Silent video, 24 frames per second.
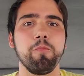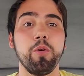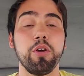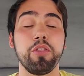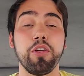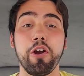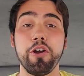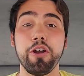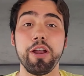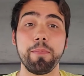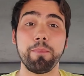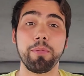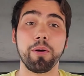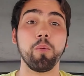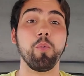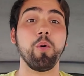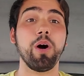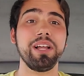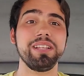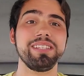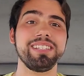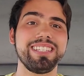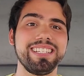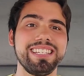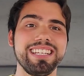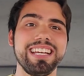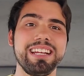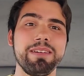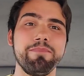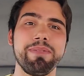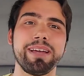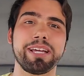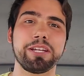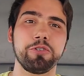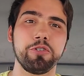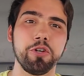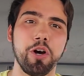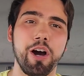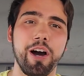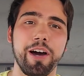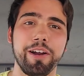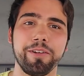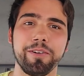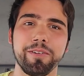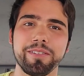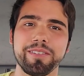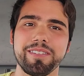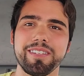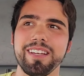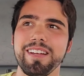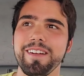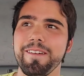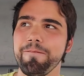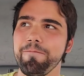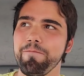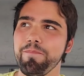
with our #1 seed, McDonald's.